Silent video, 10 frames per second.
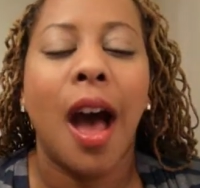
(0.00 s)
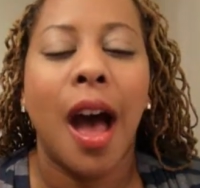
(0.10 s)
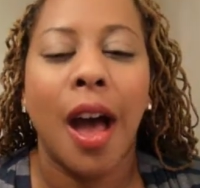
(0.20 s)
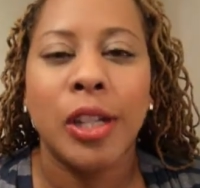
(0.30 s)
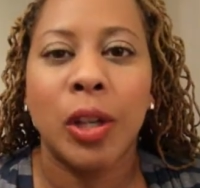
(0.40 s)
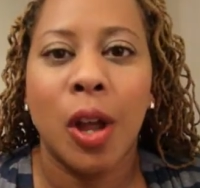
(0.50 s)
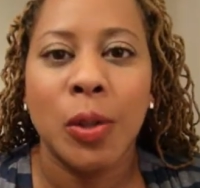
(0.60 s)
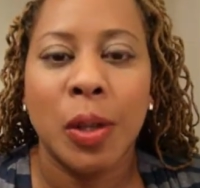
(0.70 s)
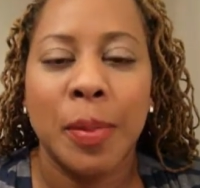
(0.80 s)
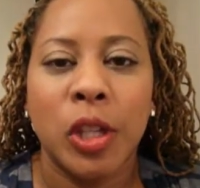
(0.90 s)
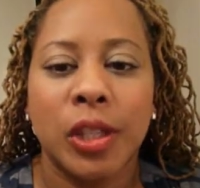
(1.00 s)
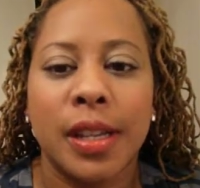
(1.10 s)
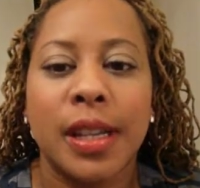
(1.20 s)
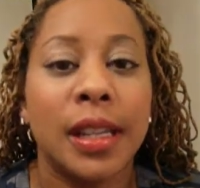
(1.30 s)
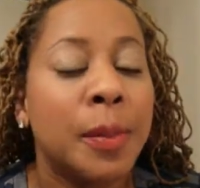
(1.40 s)
I should also
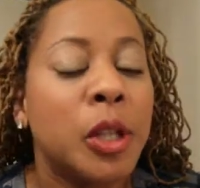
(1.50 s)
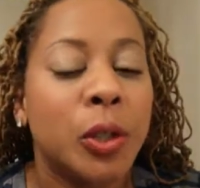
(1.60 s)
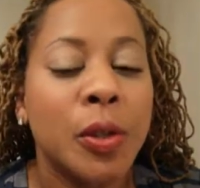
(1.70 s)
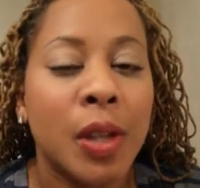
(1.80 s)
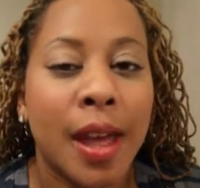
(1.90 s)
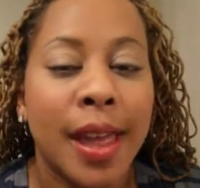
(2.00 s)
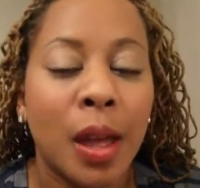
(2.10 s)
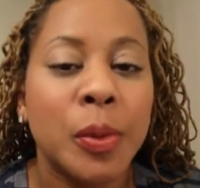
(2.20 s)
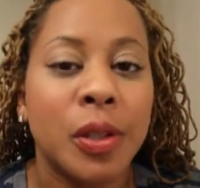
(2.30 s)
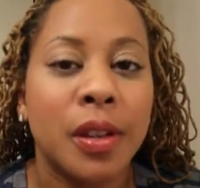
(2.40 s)
mention lemon juice helps